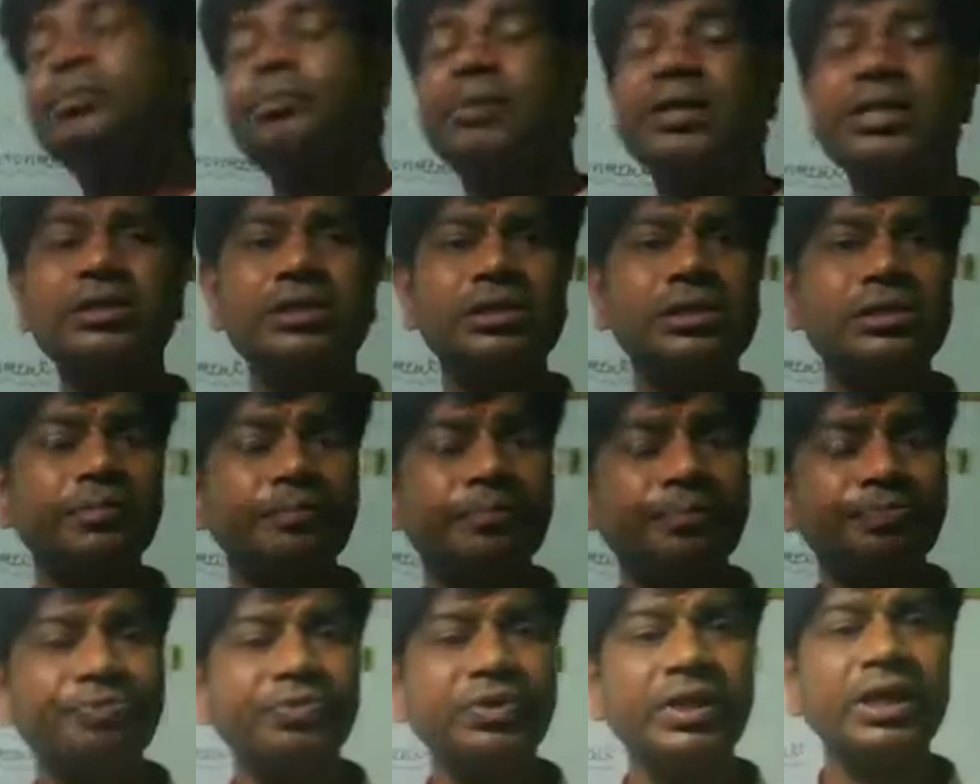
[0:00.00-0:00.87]
means
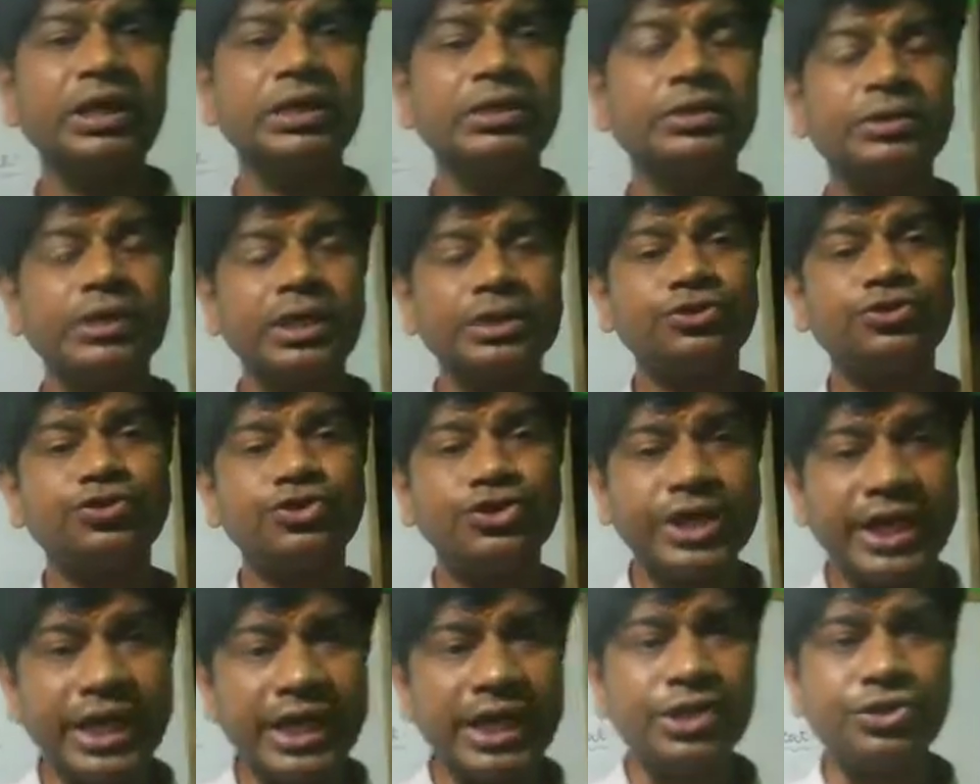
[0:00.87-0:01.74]
the
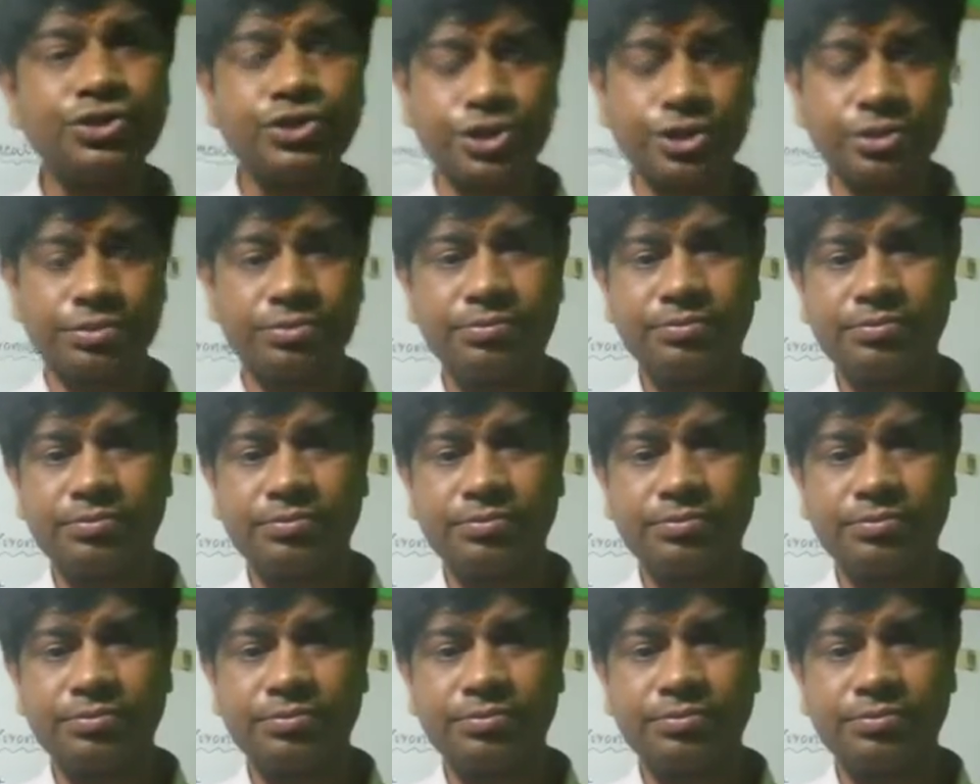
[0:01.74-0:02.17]
change